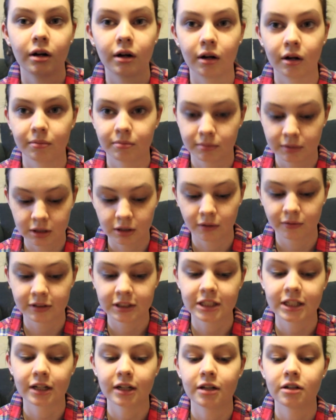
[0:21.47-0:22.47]
So the
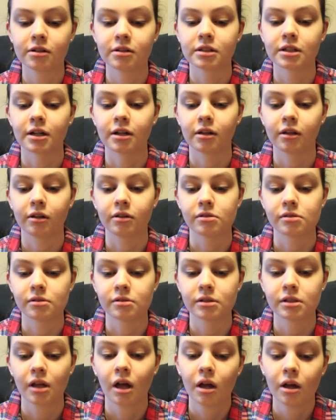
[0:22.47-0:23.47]
first thing I do is I
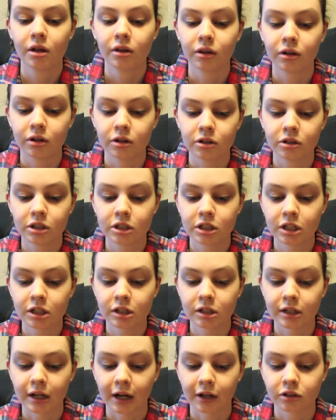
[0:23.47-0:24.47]
use
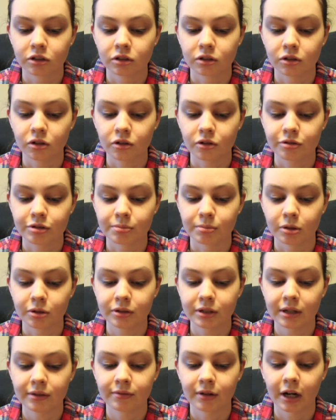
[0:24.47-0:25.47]
Neutrogena Naturals
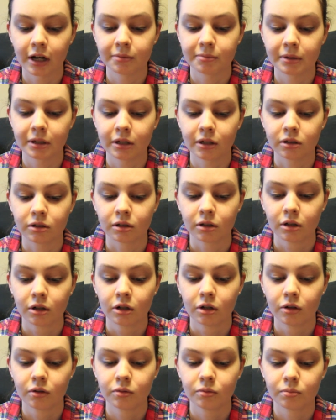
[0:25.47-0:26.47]
Multivitamin
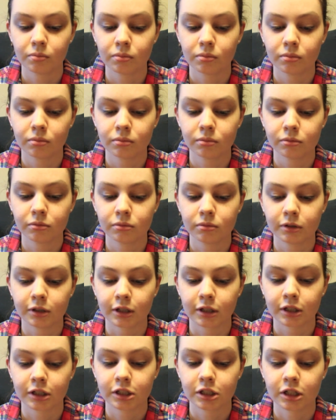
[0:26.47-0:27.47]

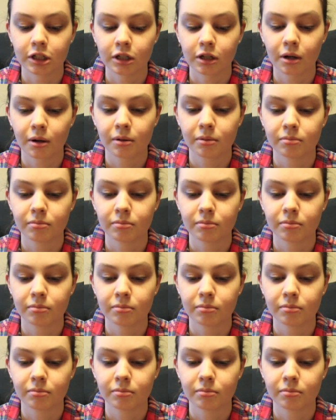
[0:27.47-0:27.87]
Nourishing